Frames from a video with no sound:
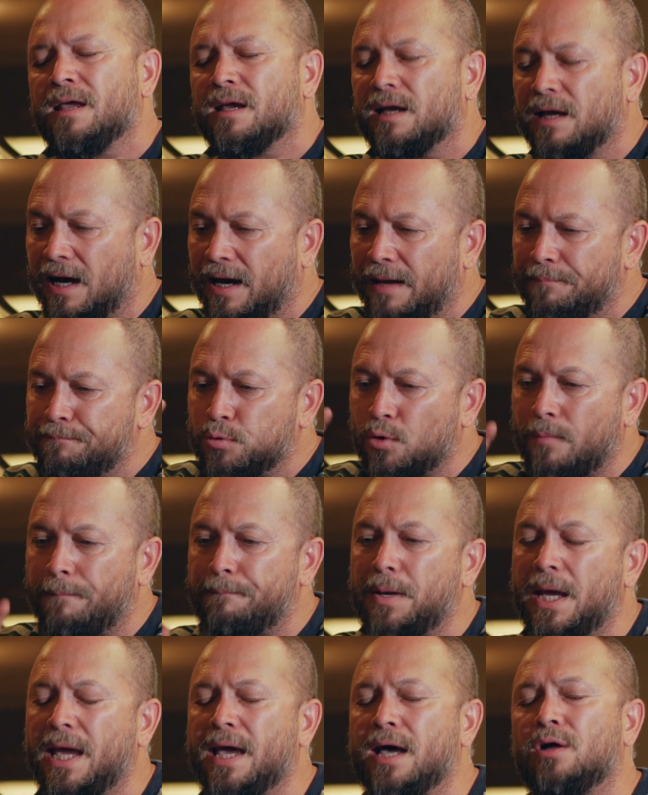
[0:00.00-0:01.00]
God
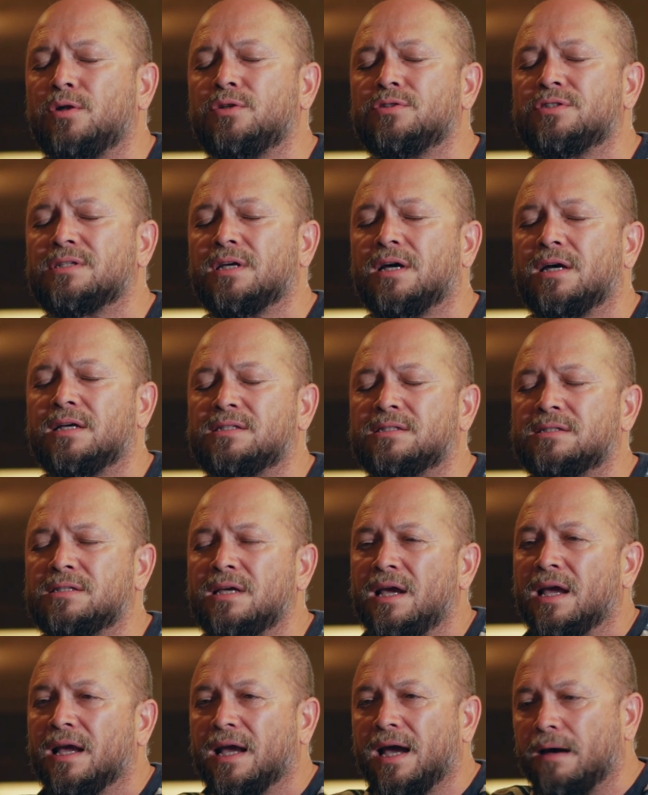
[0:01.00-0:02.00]
propels us.
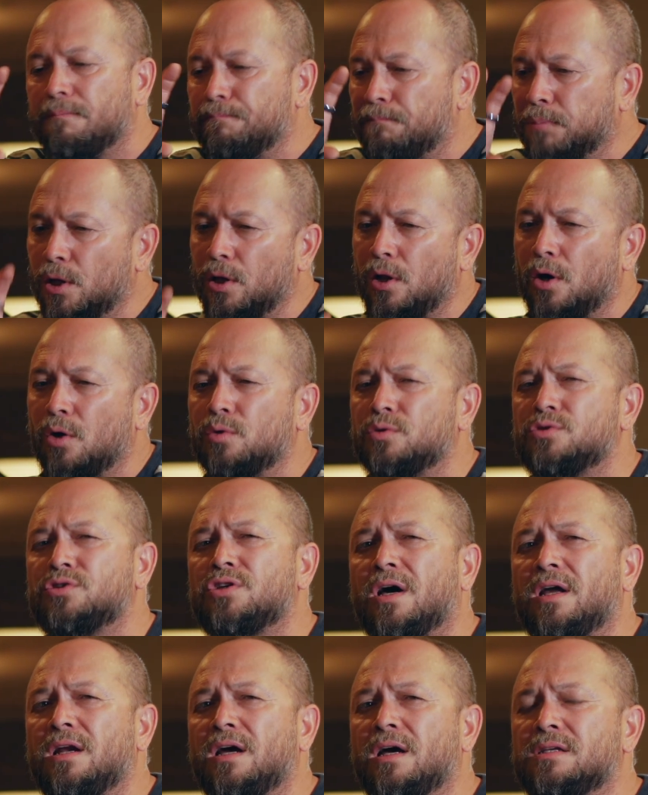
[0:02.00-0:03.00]
God blows
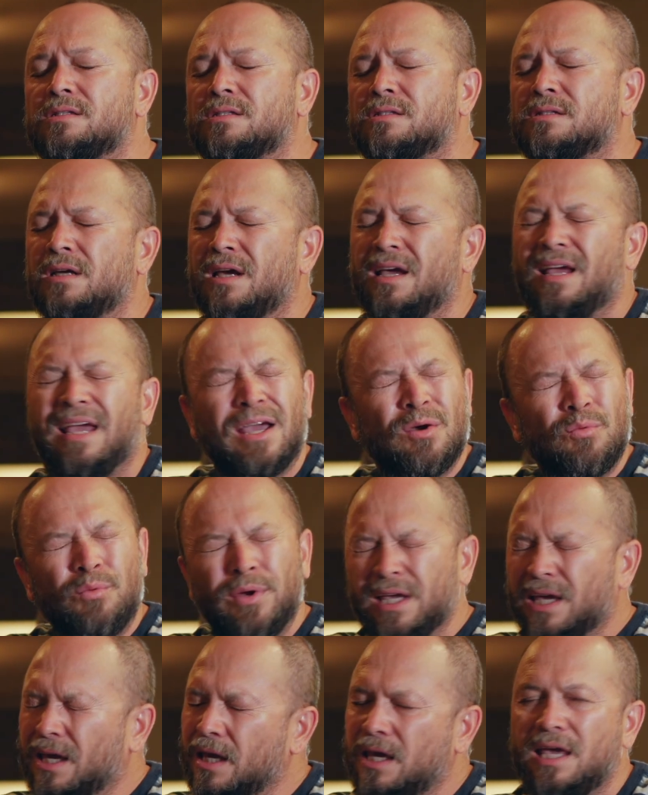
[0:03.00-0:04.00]
on us and
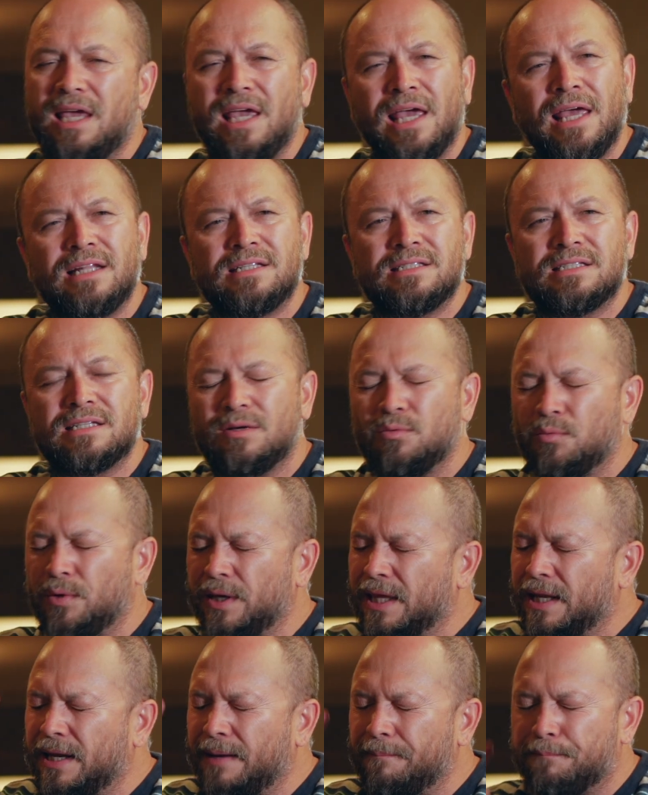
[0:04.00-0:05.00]
we get hit. We
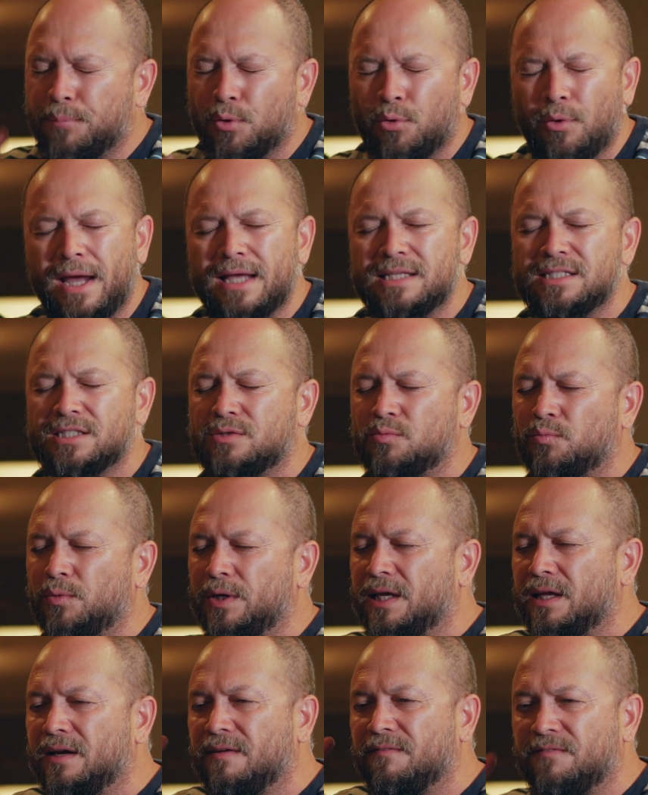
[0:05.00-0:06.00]
get impressed.
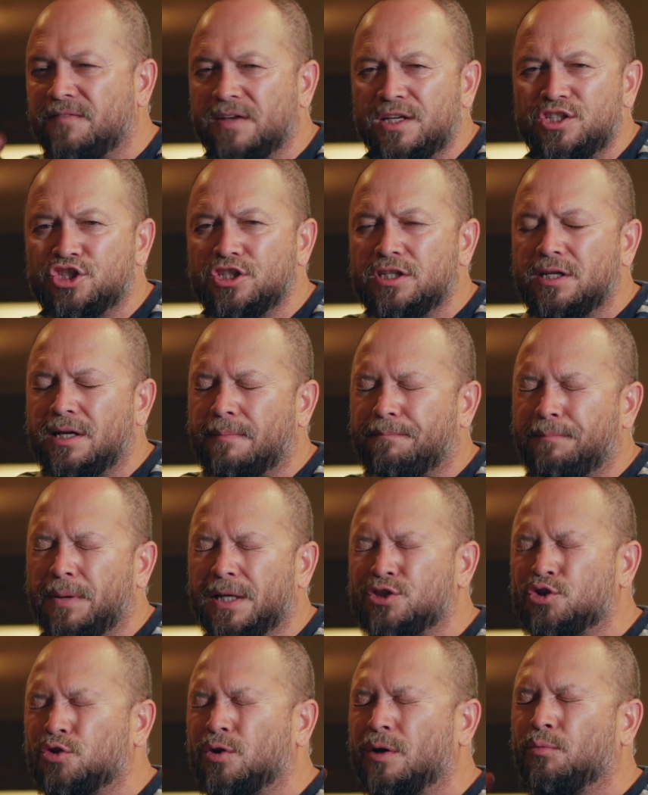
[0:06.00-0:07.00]
We get a vision and a
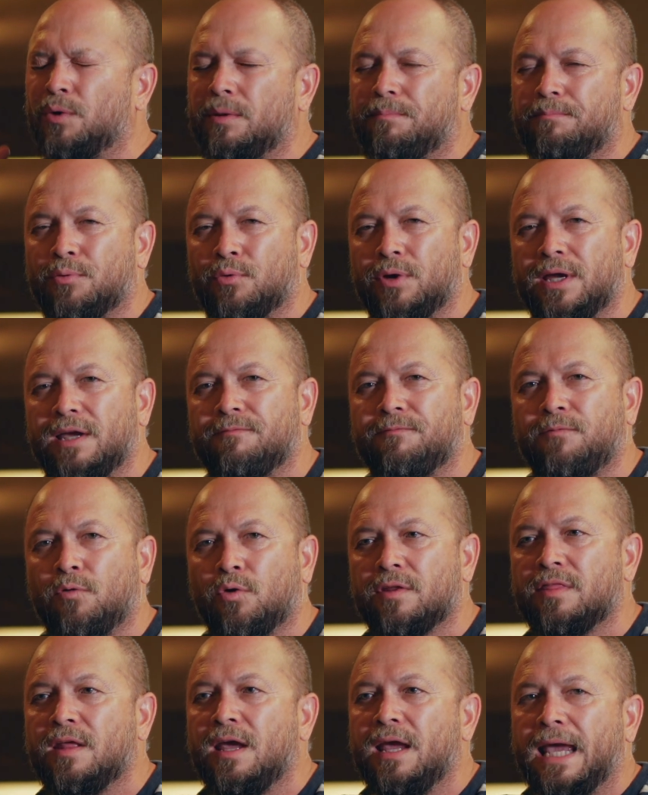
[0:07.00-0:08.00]
picture and we bring it
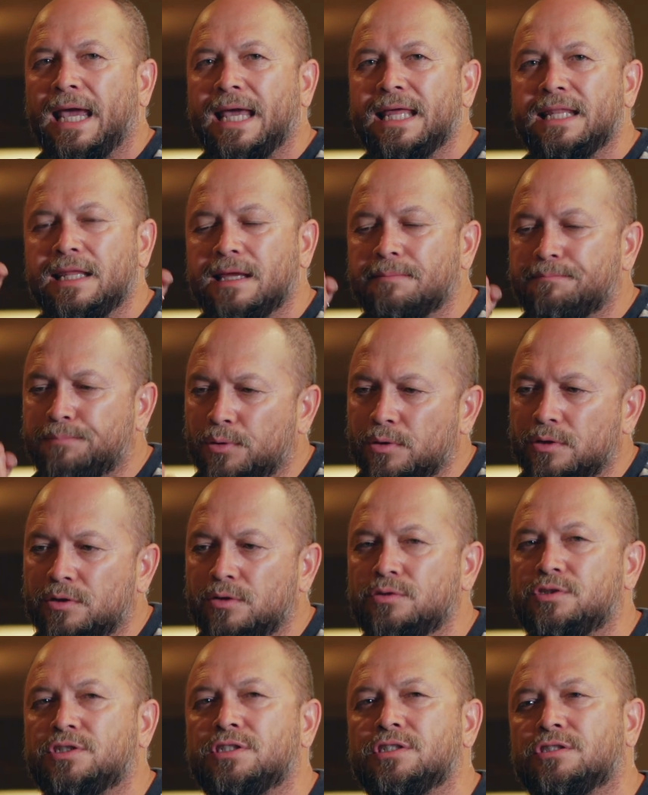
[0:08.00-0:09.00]
forth, and it
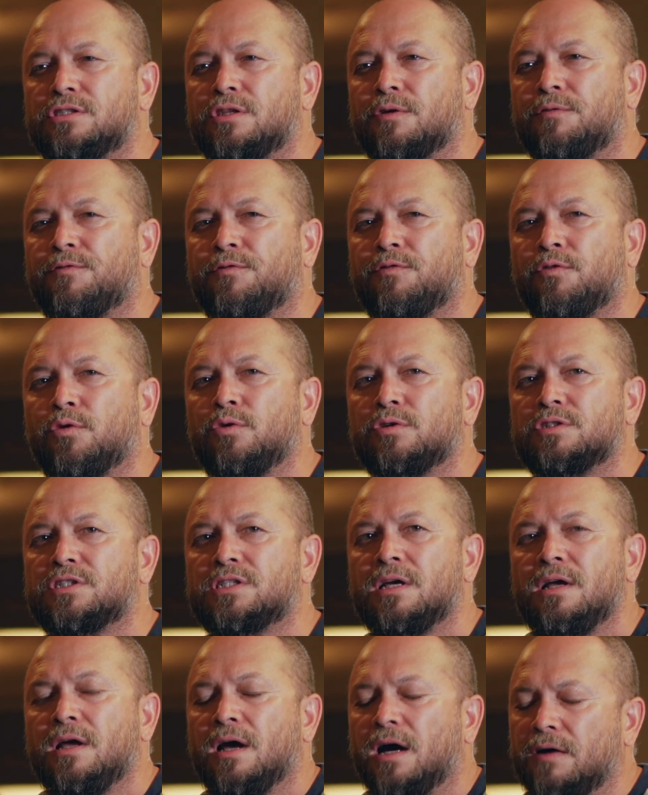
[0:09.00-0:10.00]
produces the
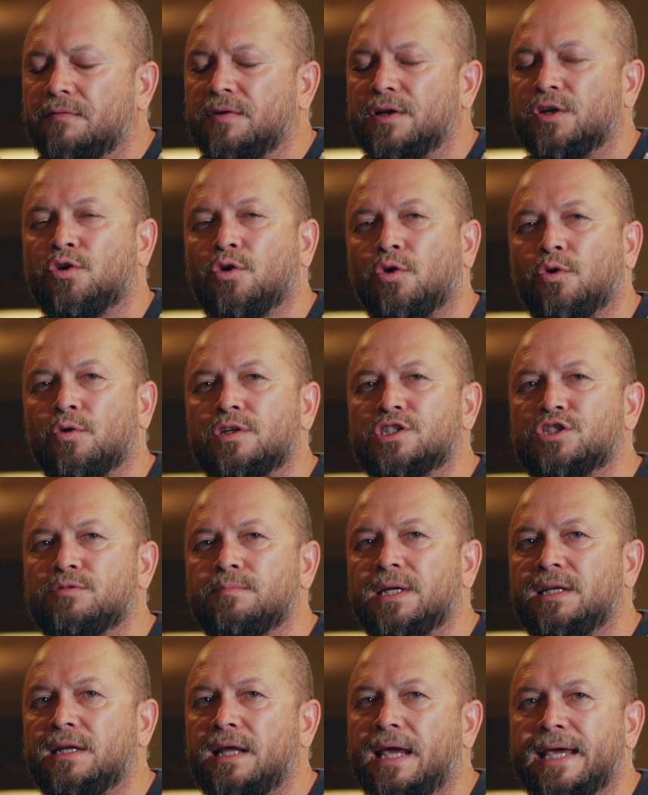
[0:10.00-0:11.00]
fruit of
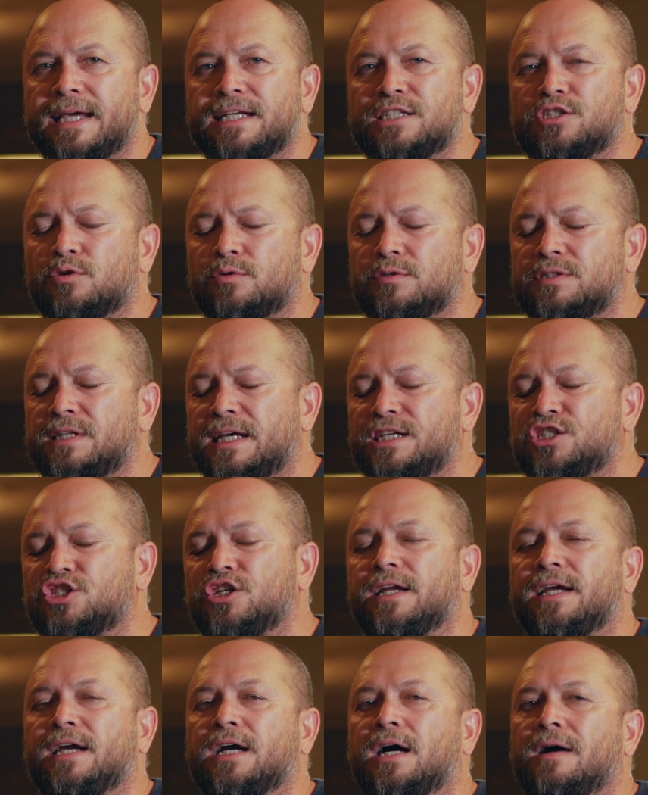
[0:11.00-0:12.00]
encouragement,
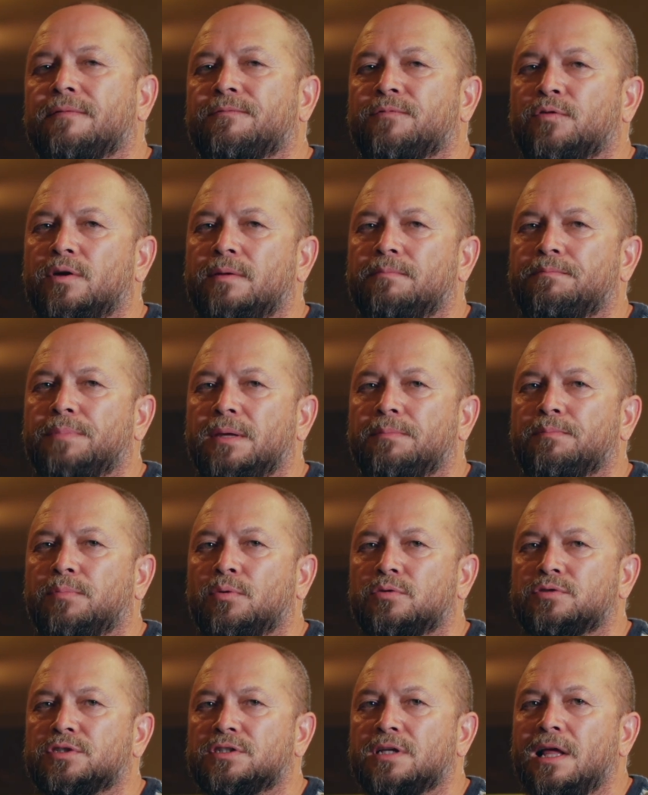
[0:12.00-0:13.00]
exhortation, and comfort in
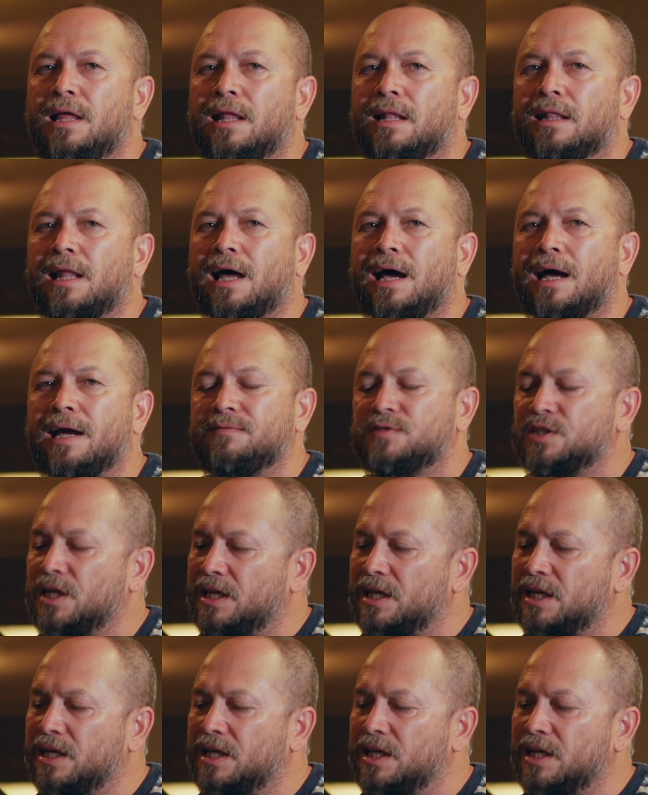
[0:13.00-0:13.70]
people's lives.